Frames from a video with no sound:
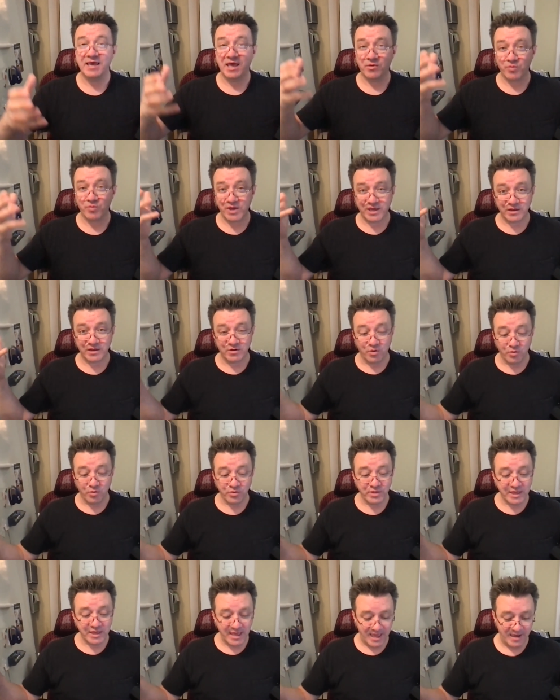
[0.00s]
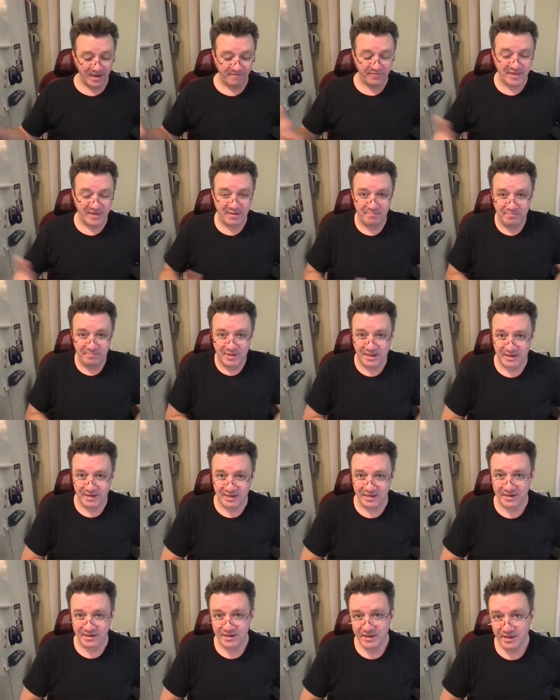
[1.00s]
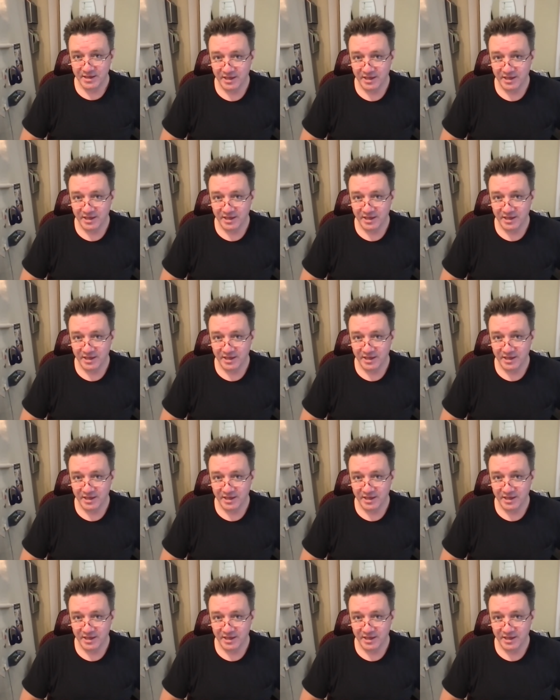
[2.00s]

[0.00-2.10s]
and we can only have that meaning